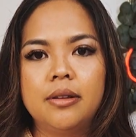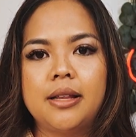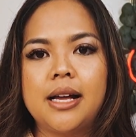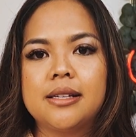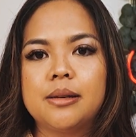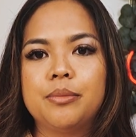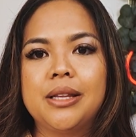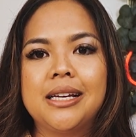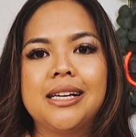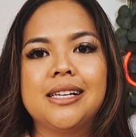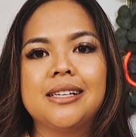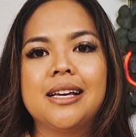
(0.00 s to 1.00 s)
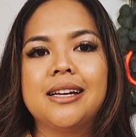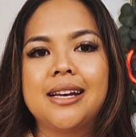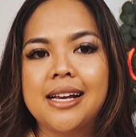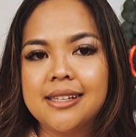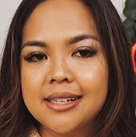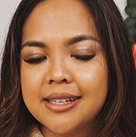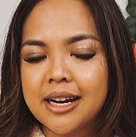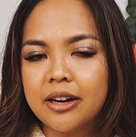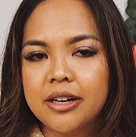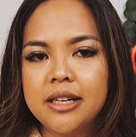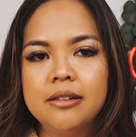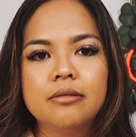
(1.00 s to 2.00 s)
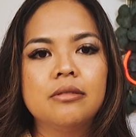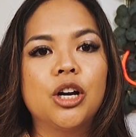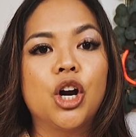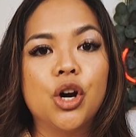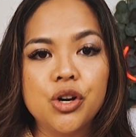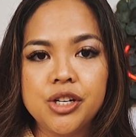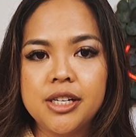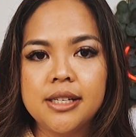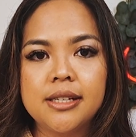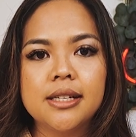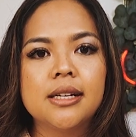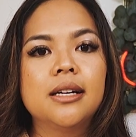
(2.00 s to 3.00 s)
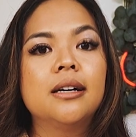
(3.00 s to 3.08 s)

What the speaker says: that something is necessary, urgent,